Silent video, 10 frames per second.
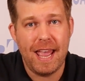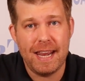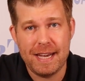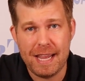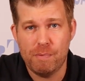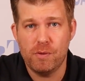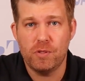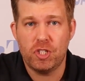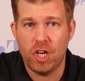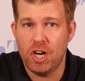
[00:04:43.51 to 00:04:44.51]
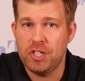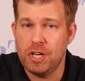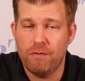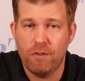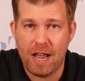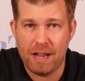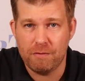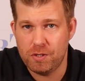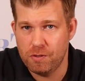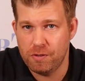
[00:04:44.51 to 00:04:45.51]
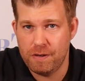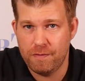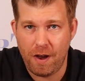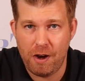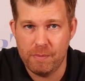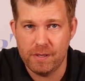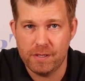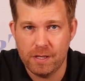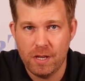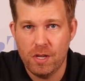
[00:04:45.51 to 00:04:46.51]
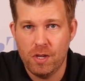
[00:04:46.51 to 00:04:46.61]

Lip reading: enables charging for outdoor environments